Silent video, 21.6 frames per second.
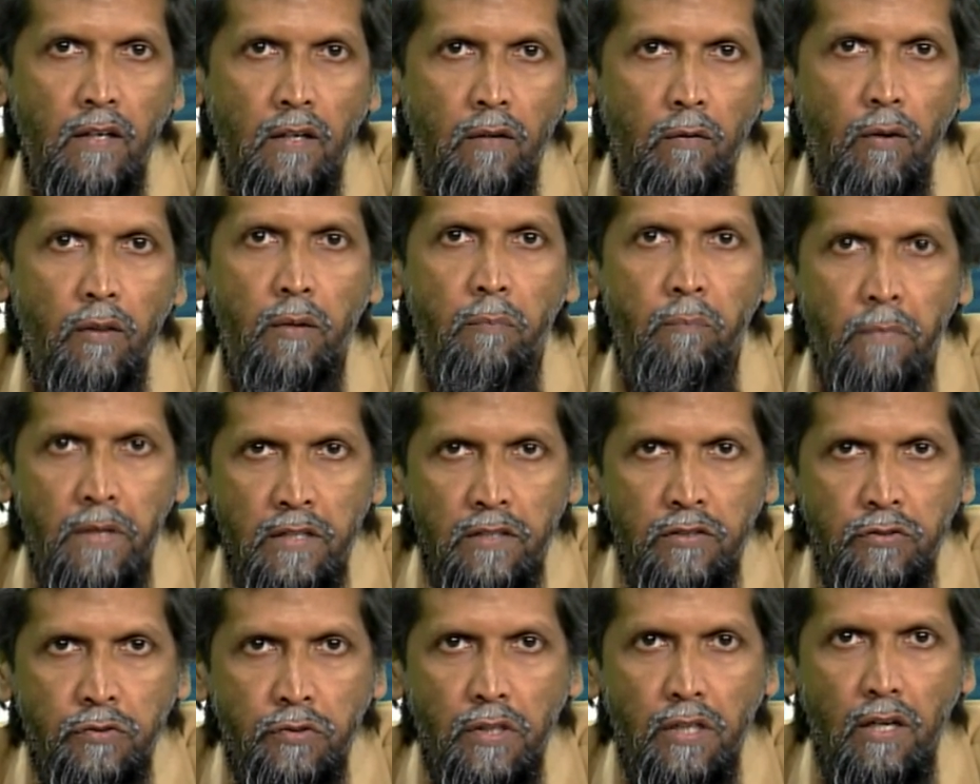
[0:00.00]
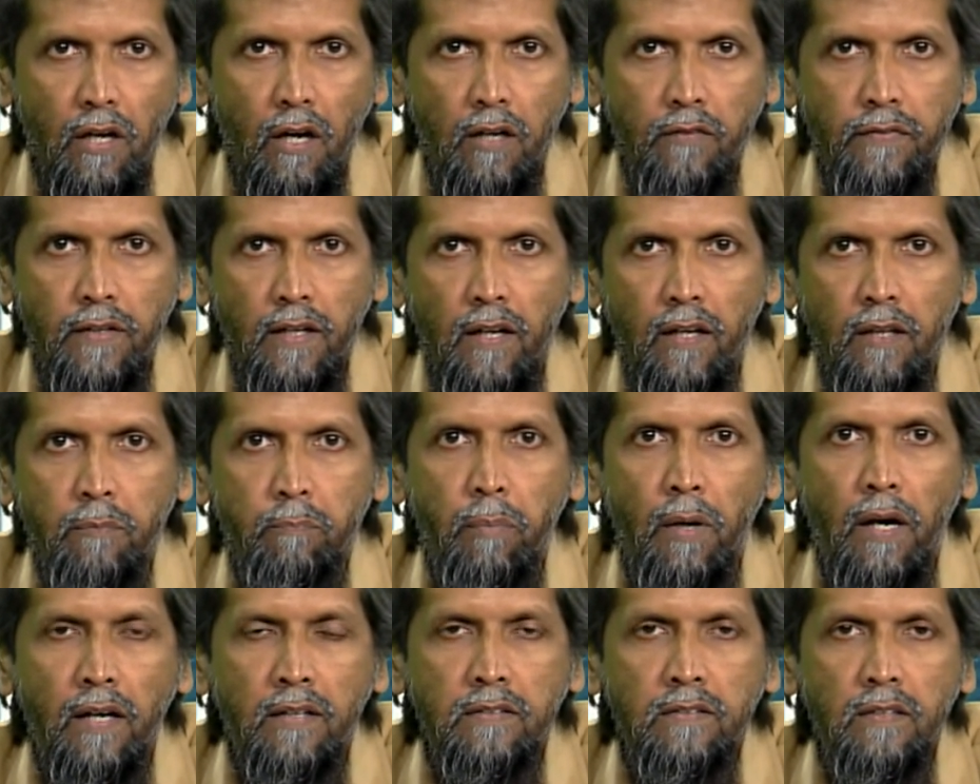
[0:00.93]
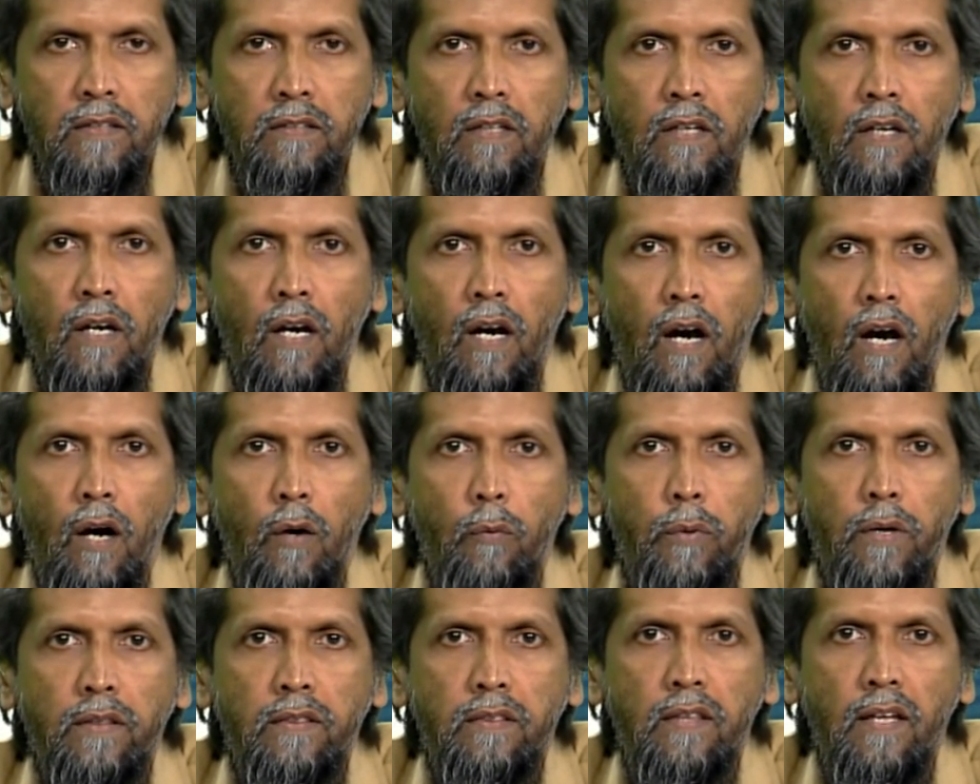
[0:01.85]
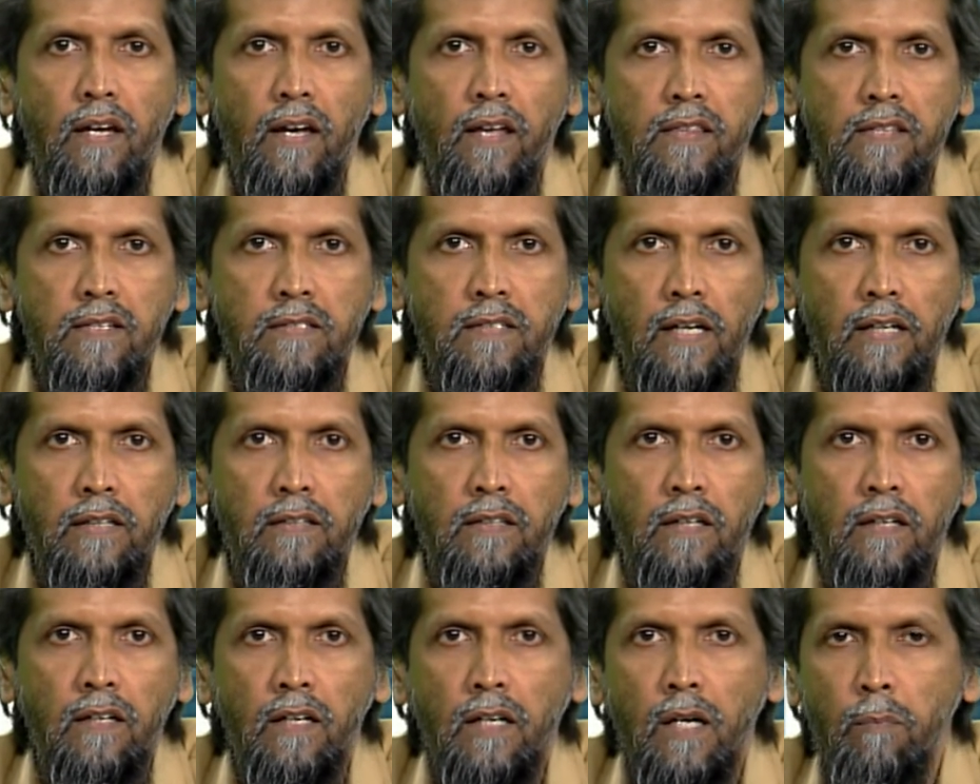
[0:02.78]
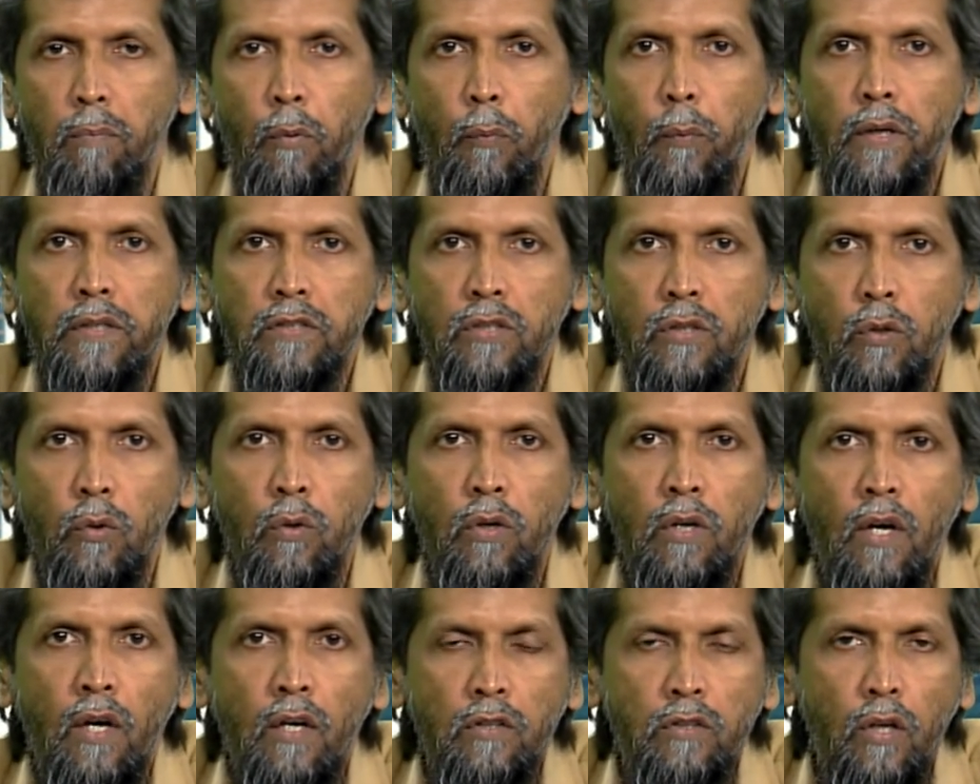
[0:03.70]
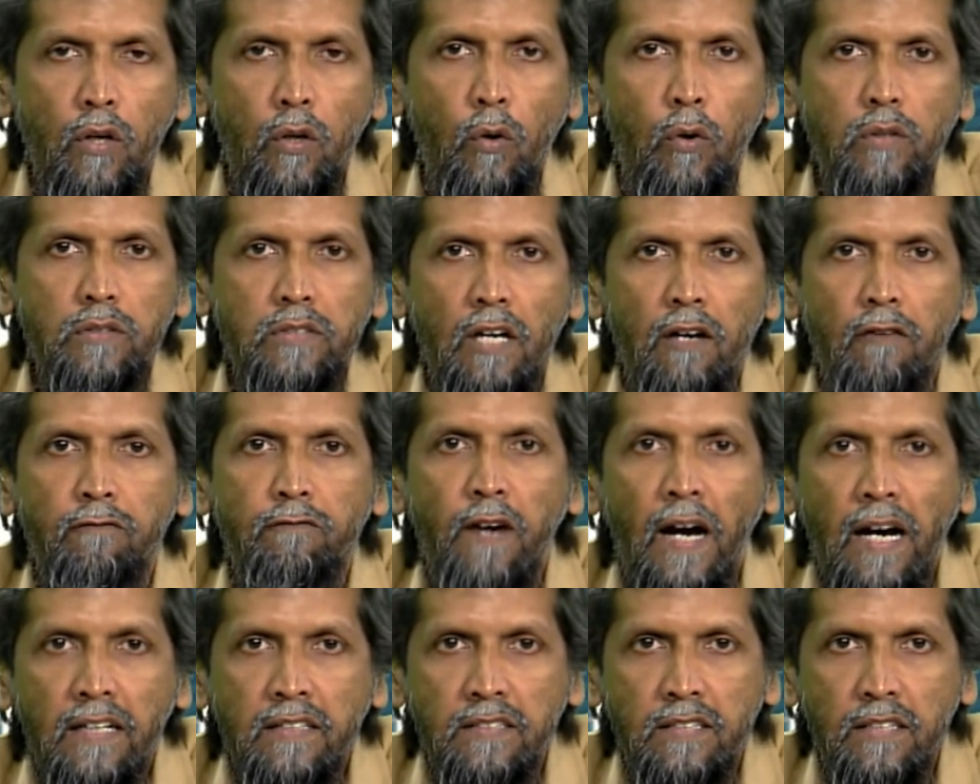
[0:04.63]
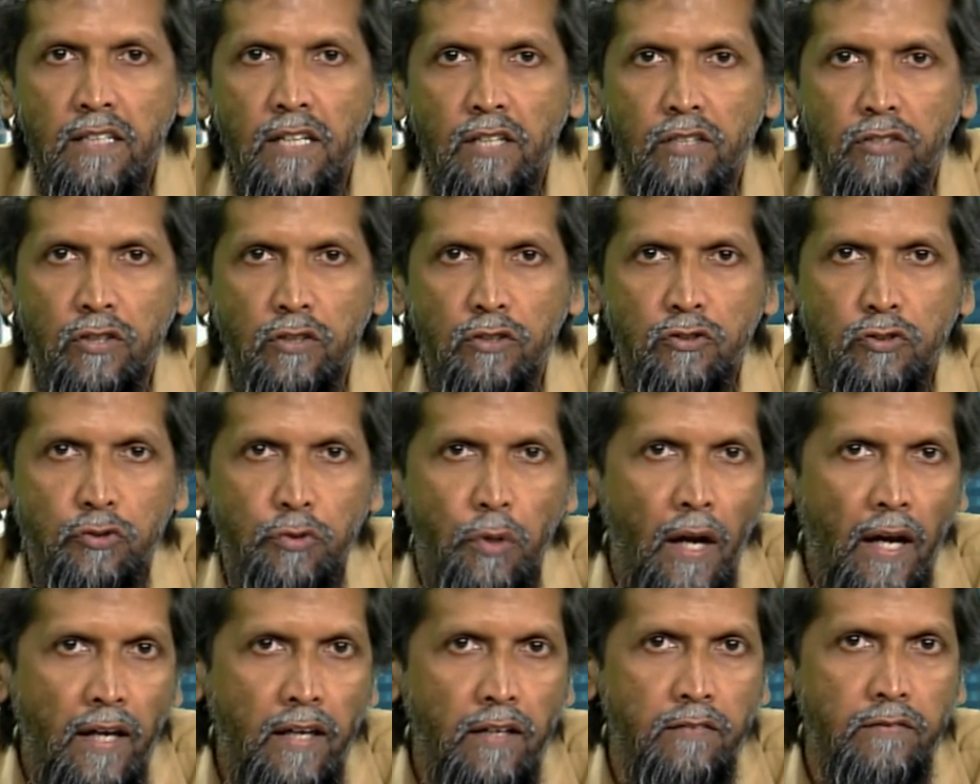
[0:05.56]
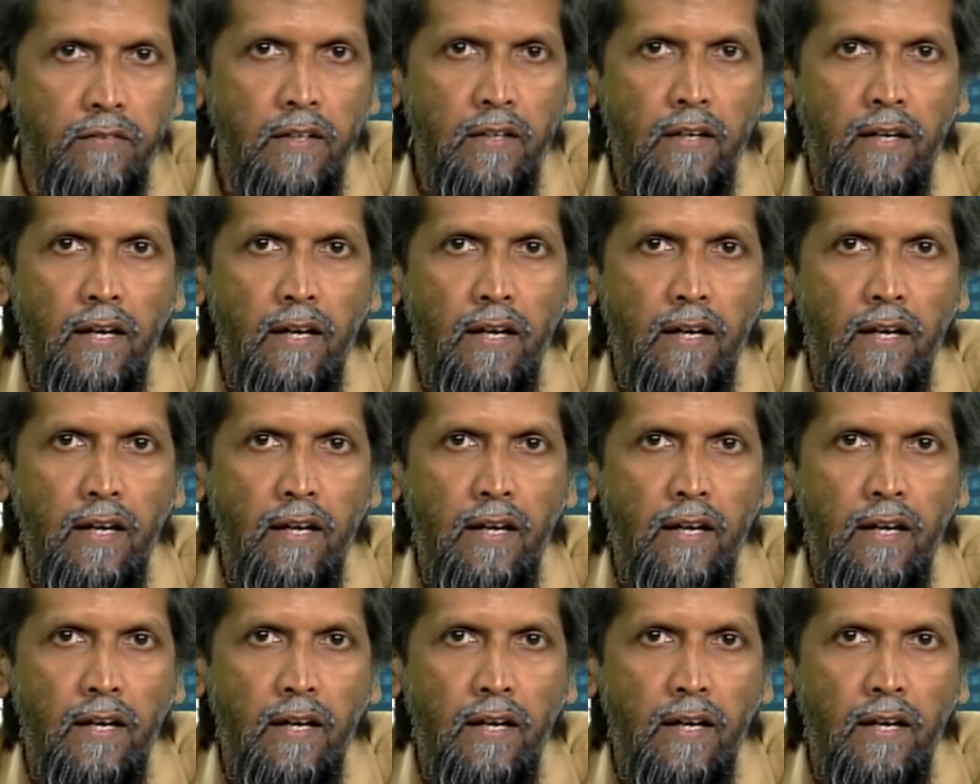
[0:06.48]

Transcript: Well, the Ministry of Health partnered with the sector a couple of weeks ago to launch a vaccination drive.